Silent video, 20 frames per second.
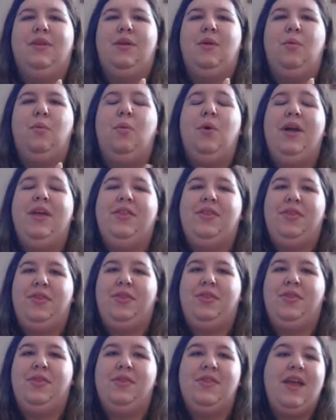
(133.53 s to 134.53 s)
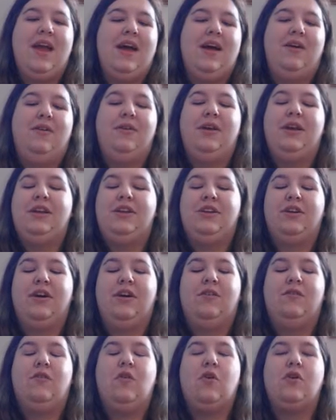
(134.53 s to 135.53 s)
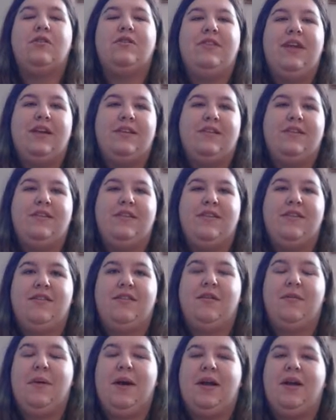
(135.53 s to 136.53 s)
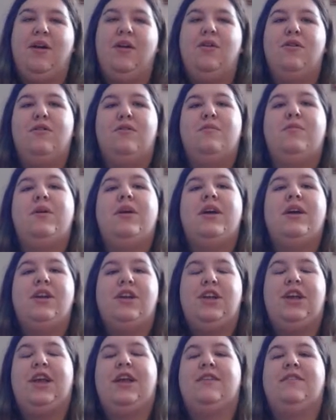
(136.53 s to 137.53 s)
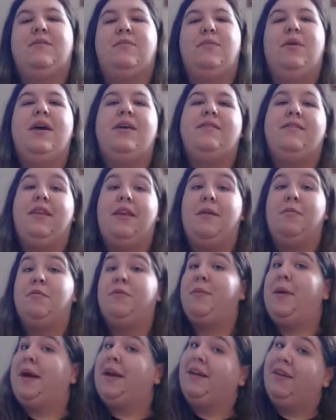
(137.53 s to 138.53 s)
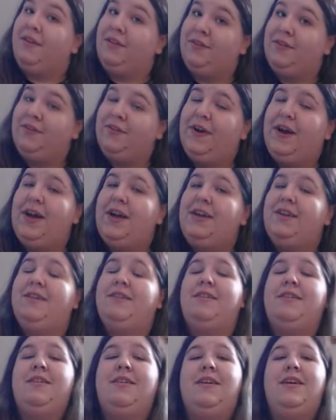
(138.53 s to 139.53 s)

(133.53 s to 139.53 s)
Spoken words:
with now, Ichigo, of course, takes his sister back home. She gets some rest. He comes back into the fight.